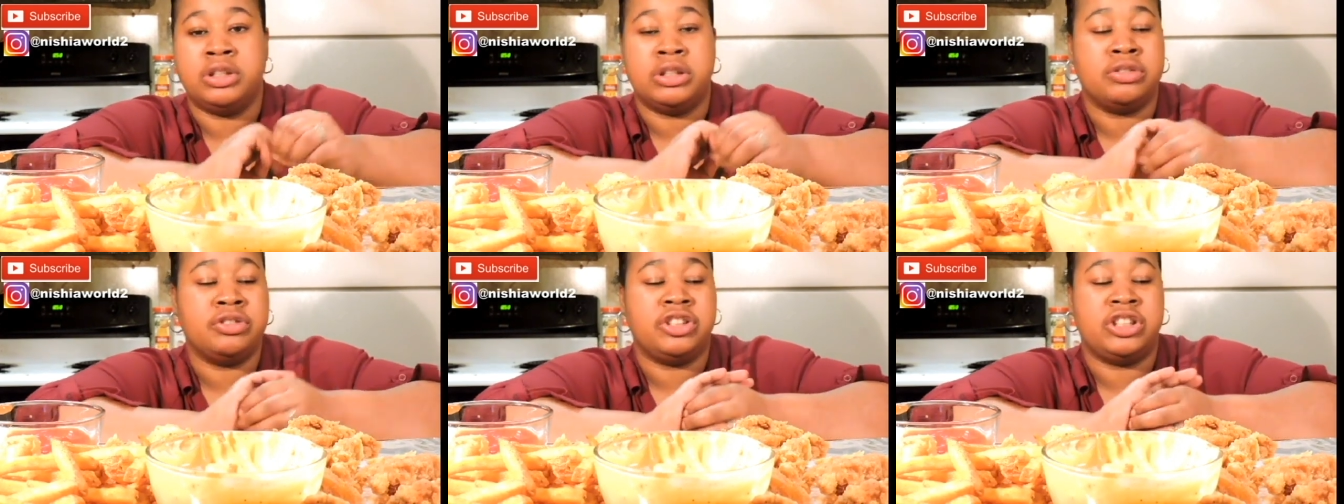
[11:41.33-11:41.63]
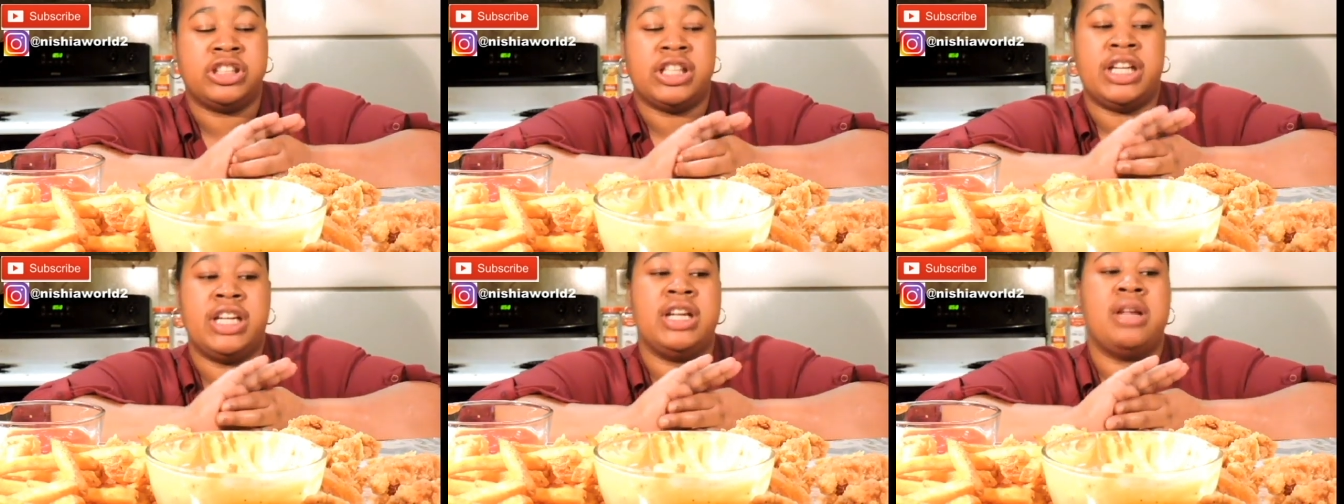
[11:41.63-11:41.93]
No
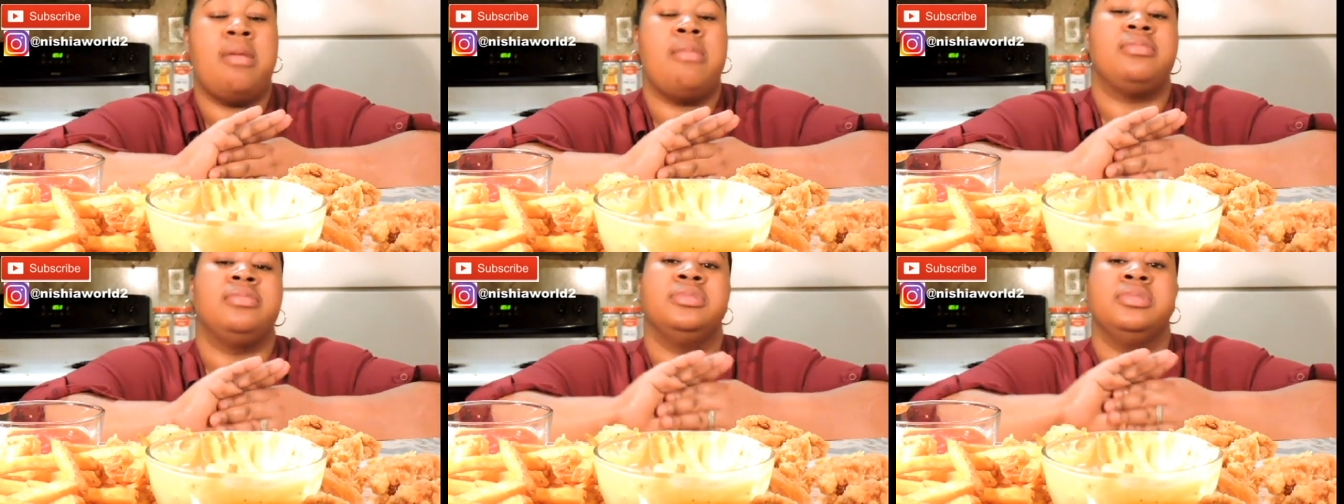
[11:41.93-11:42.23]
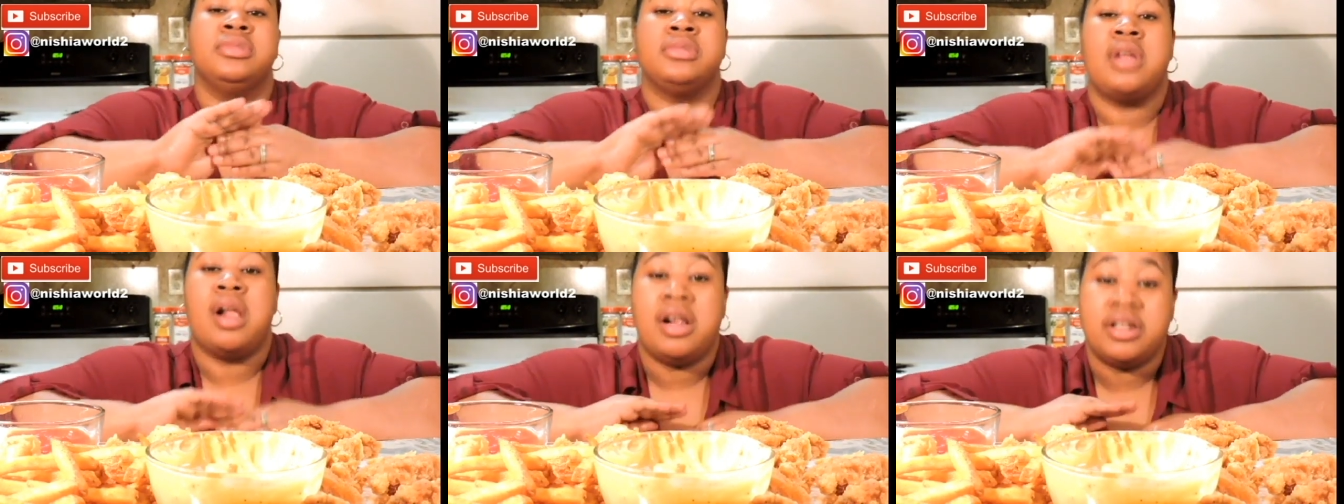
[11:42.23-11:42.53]
shade
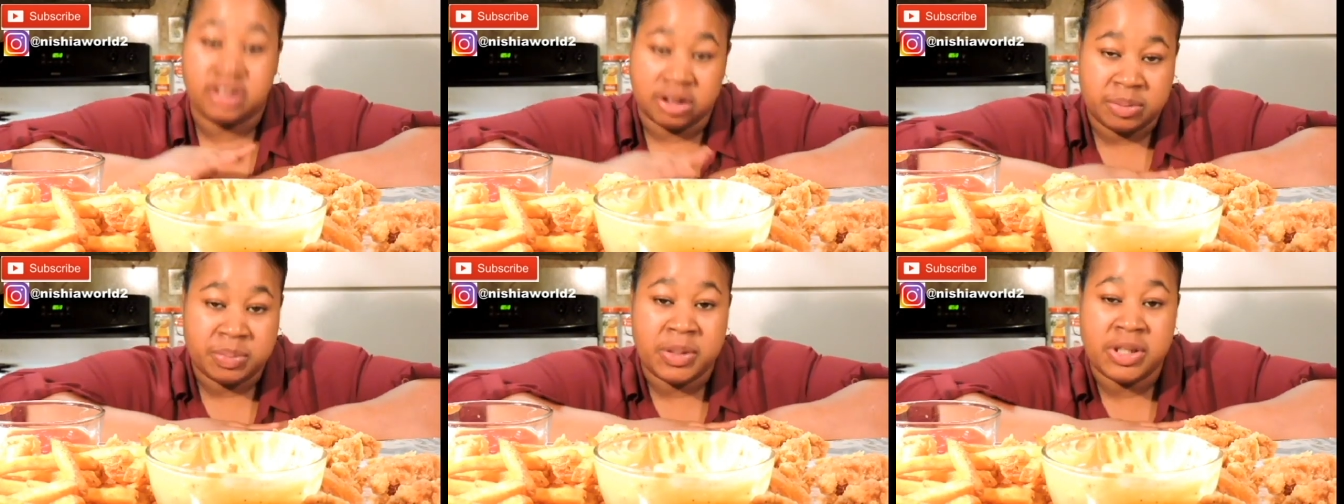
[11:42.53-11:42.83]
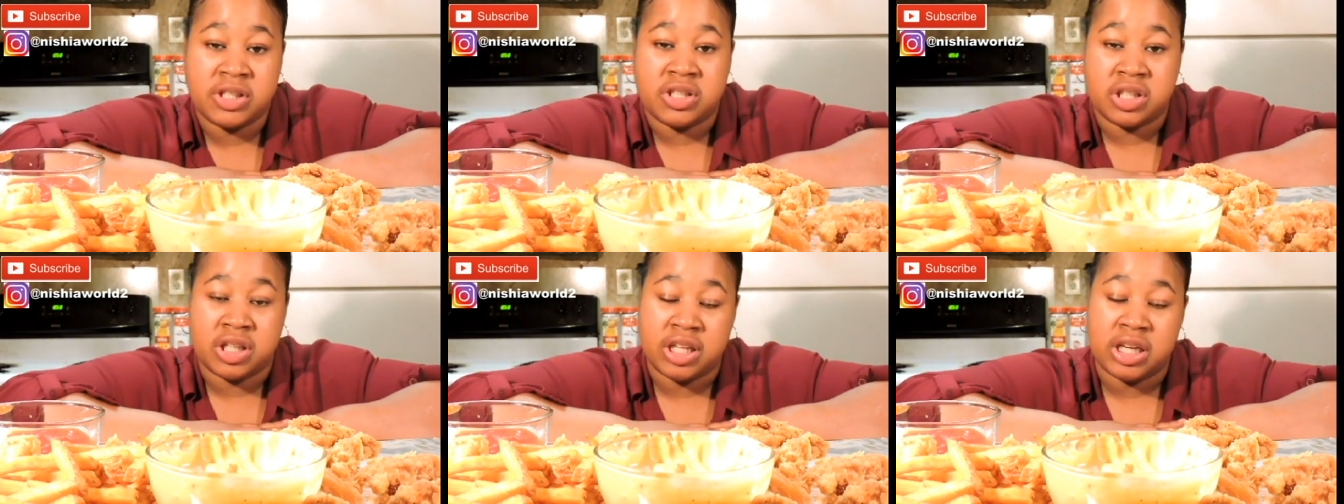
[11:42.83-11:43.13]

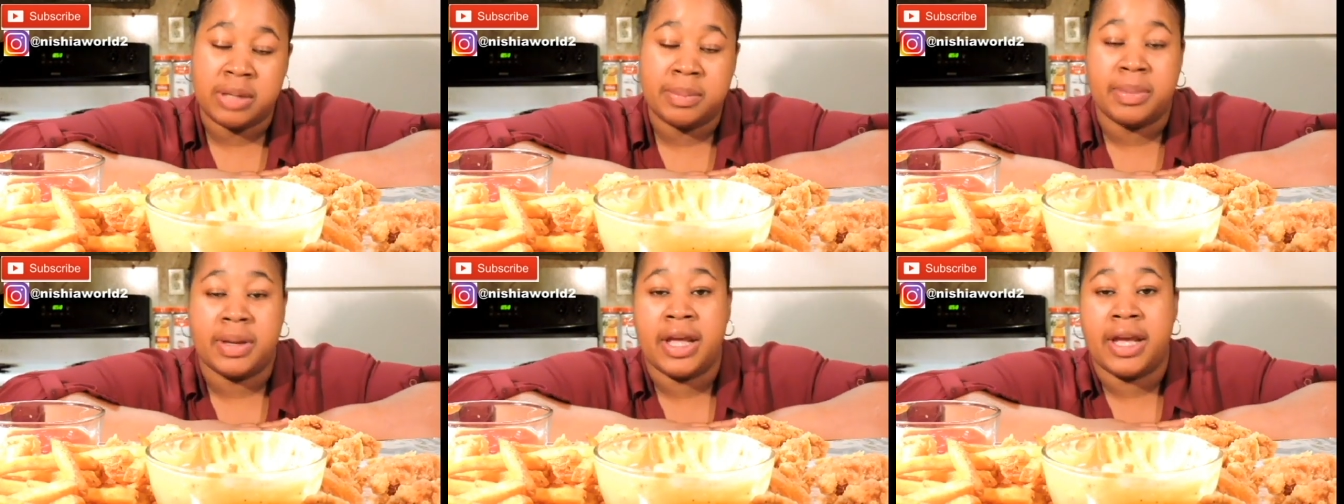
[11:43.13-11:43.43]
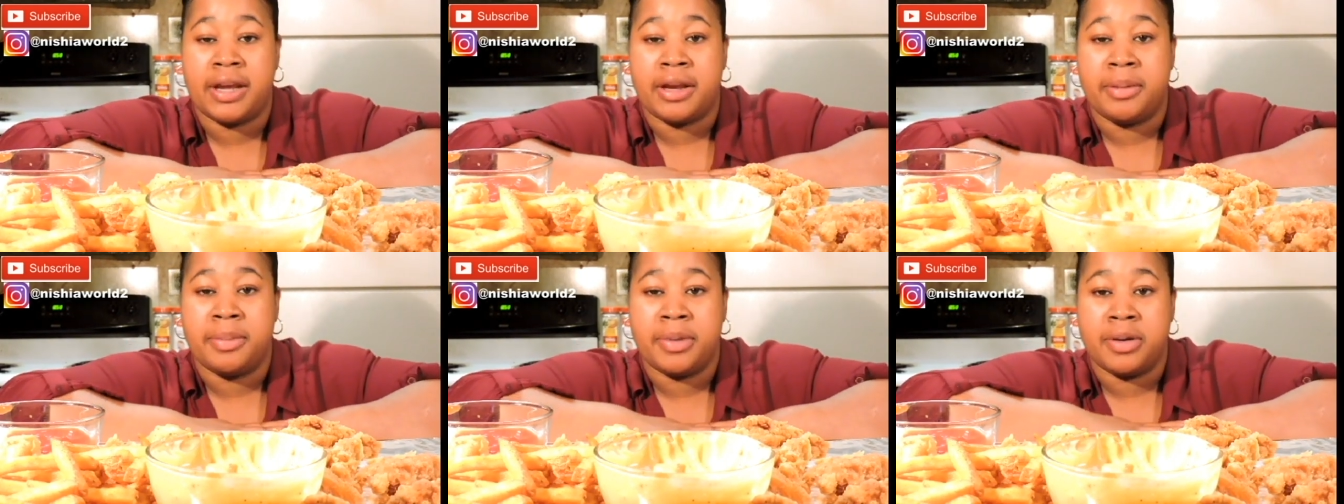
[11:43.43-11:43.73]
especially in the
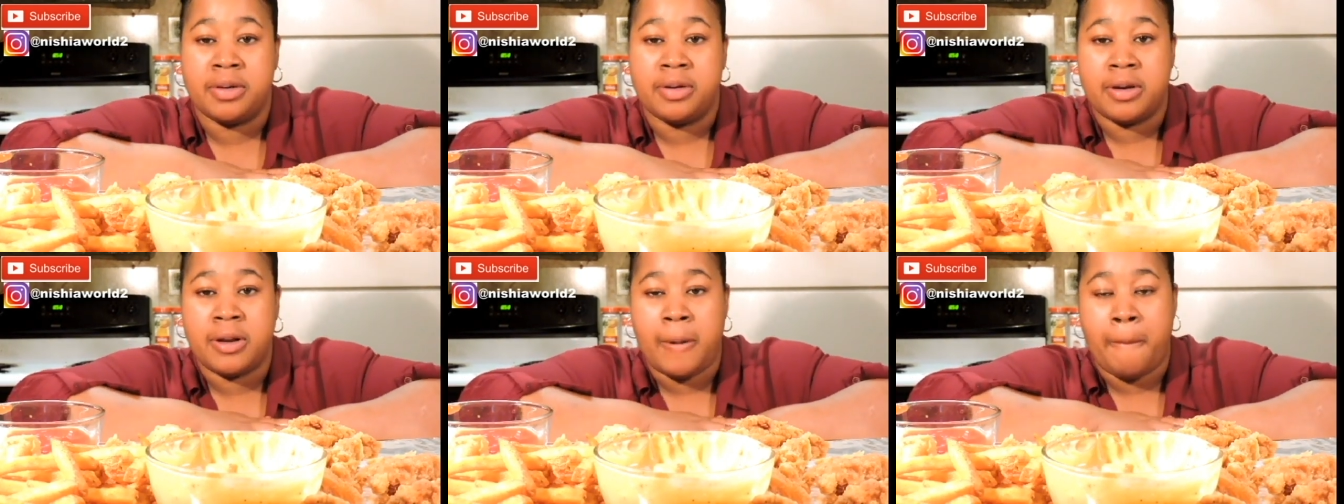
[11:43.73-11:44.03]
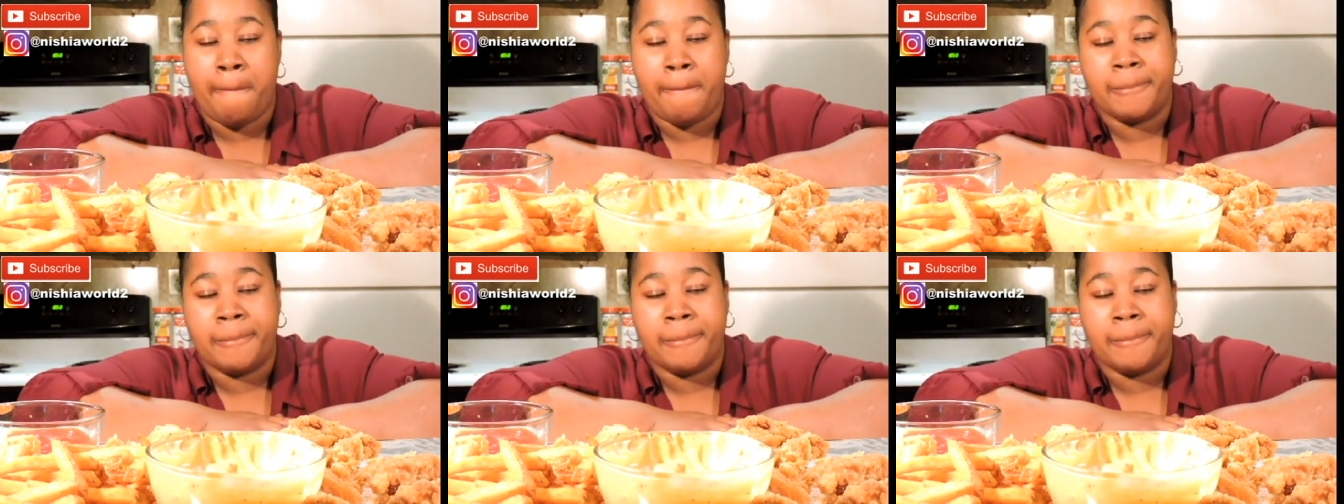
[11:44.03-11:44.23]
black community.